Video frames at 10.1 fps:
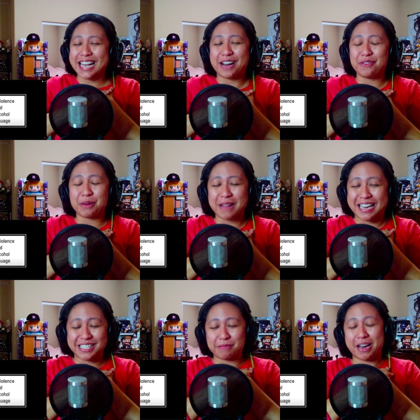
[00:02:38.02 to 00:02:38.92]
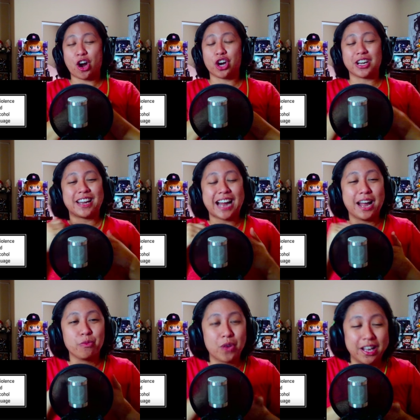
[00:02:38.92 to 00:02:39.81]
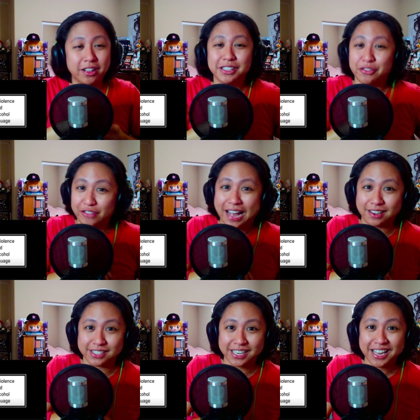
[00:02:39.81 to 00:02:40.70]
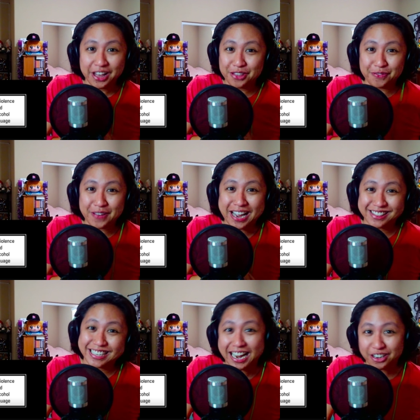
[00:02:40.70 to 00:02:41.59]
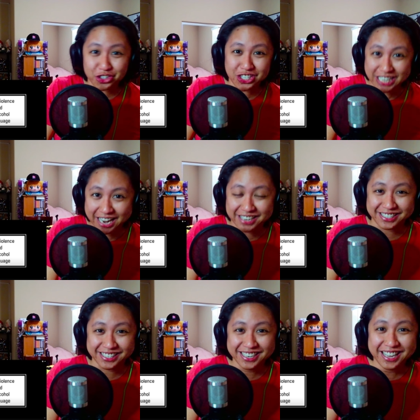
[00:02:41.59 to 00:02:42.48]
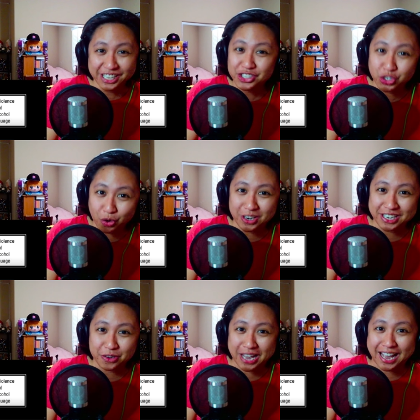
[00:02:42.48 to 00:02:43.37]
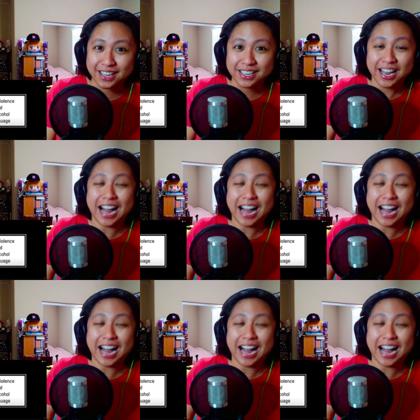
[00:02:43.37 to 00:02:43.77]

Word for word: have a place in my heart and I will defend the fact that I understand story, okay?